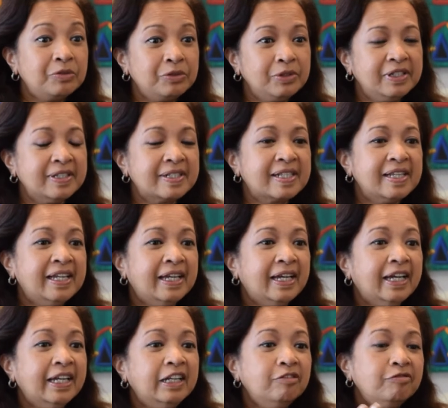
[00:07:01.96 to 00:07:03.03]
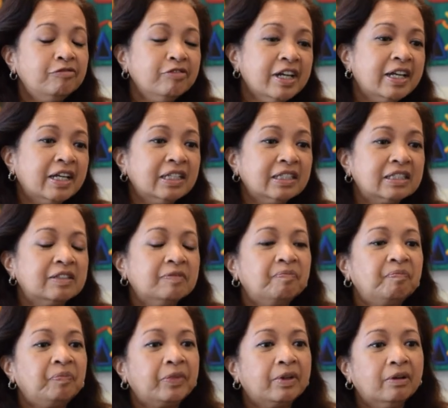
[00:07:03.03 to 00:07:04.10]
rulers. And in fact,
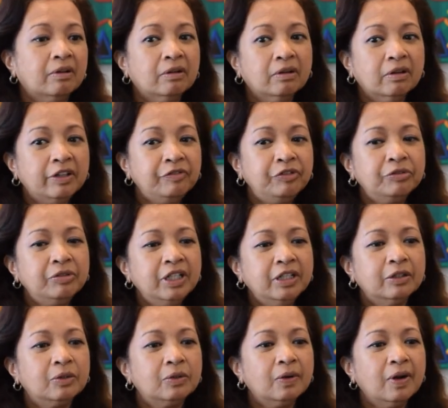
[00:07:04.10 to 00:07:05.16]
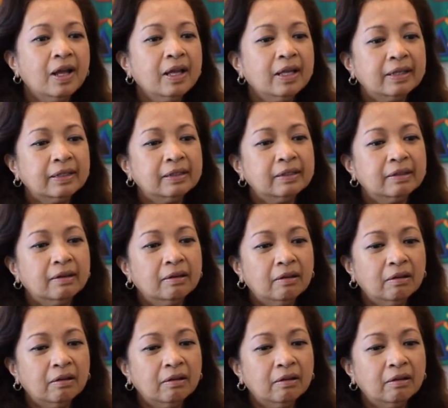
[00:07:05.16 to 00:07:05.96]
if you read the Quran,